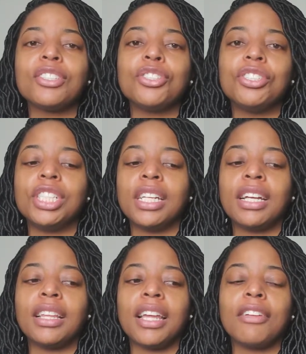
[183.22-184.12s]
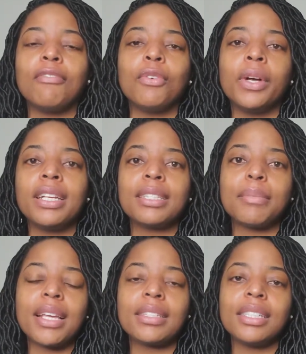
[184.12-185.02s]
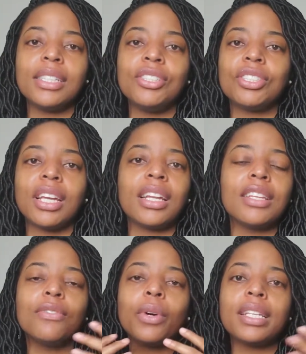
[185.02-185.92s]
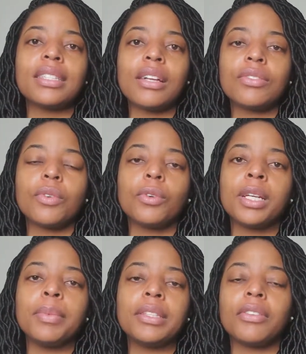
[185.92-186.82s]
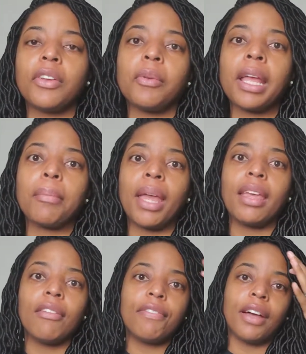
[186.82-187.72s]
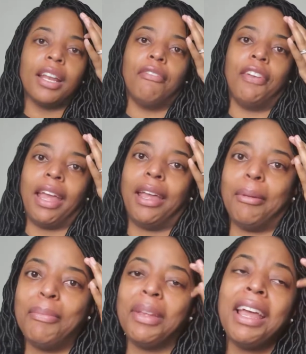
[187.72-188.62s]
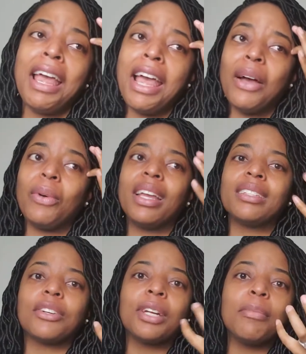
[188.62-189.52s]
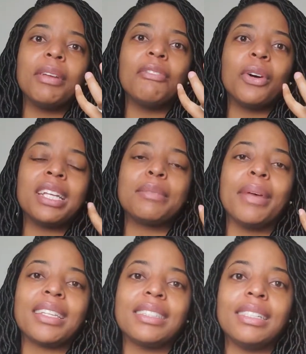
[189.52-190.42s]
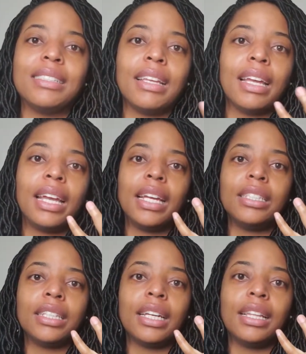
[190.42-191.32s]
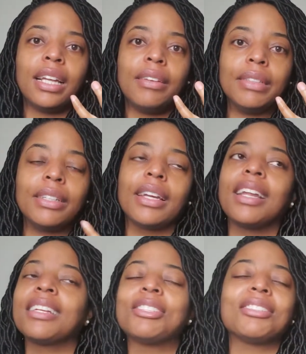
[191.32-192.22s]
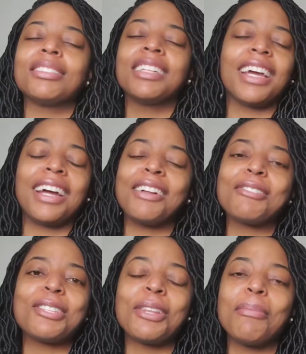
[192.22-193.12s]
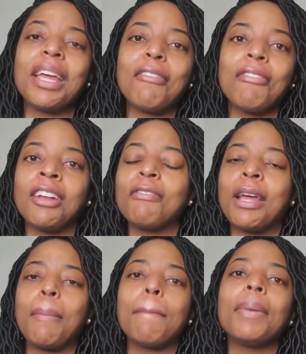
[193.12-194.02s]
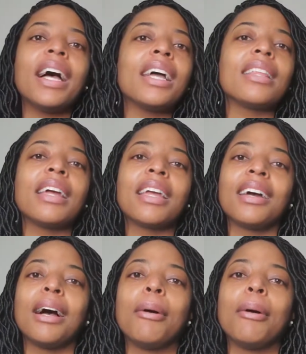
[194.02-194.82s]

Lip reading: Gia like a voice message, and his voice sounds so creepy, so they're like making fun of him with his creepy voice message. He's like, hey Gia, I love you. And it's, yeah, so they're making fun of him. But like